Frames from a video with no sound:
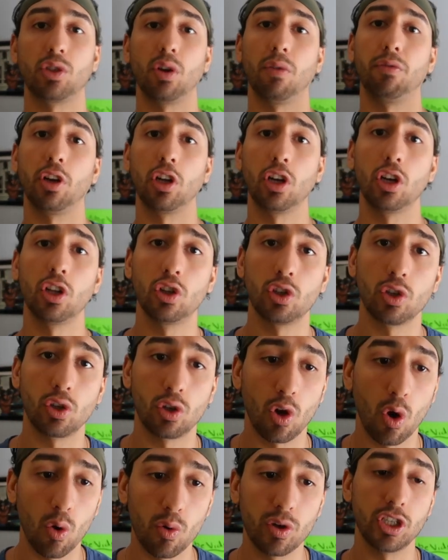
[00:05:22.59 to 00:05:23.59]
So if you're gonna
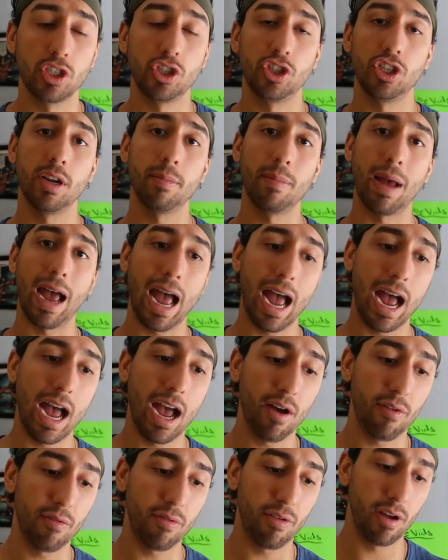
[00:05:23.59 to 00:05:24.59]
go in the gym,
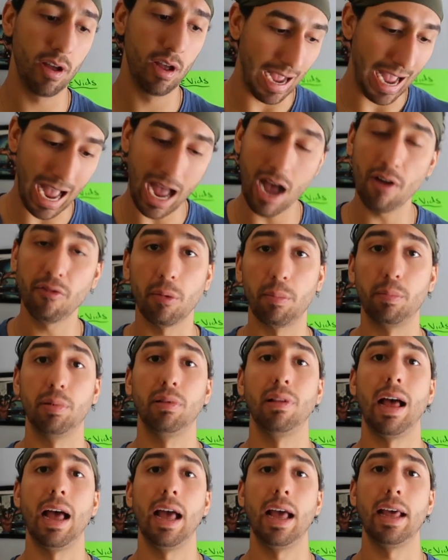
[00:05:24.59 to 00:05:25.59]
have have a
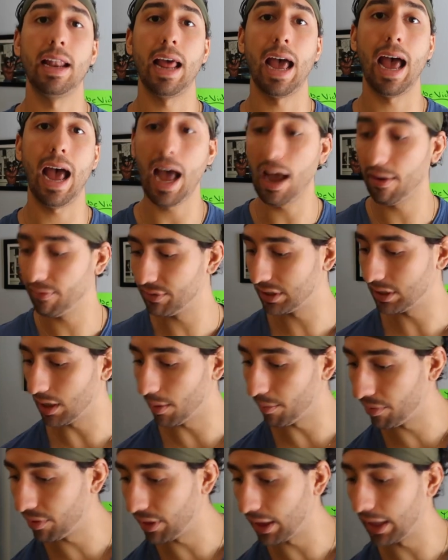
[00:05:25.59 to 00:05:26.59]
plan, have
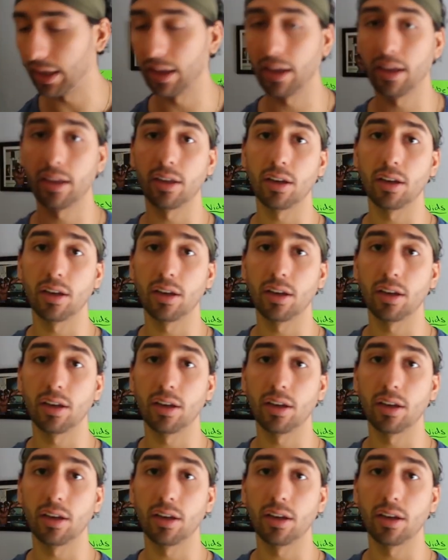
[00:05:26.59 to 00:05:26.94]
something,